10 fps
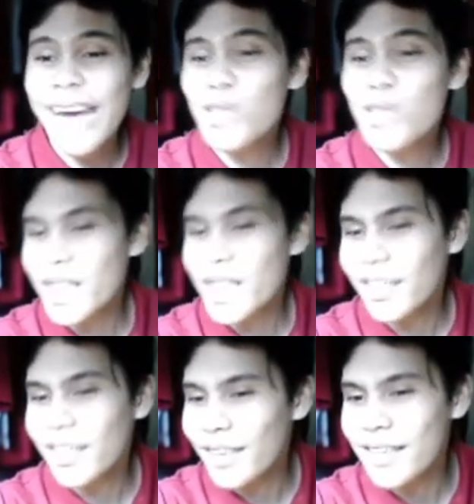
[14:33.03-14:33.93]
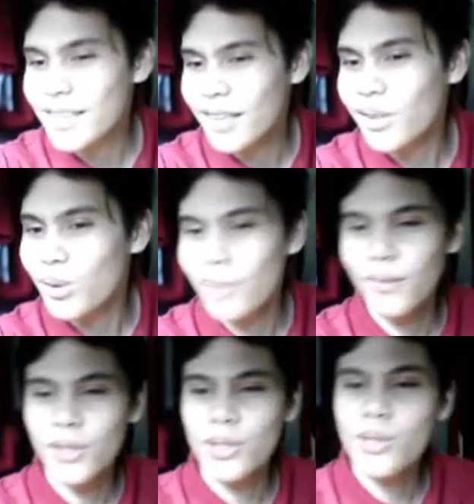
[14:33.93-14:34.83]
energetic things in the
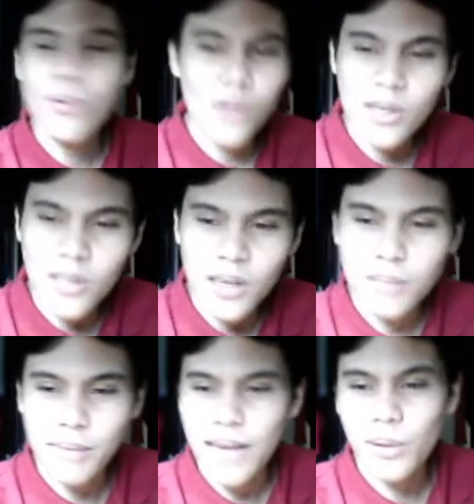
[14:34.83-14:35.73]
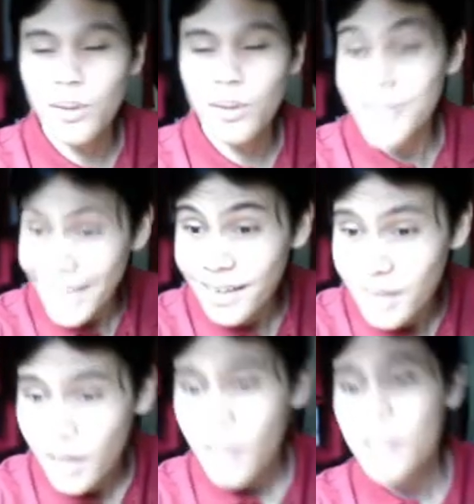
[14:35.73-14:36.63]
universe: neutron stars, black holes,
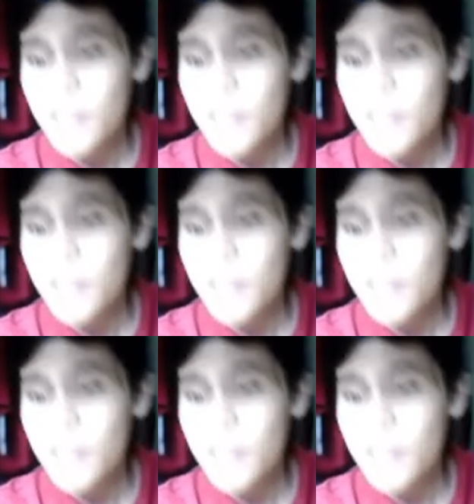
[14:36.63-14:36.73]
and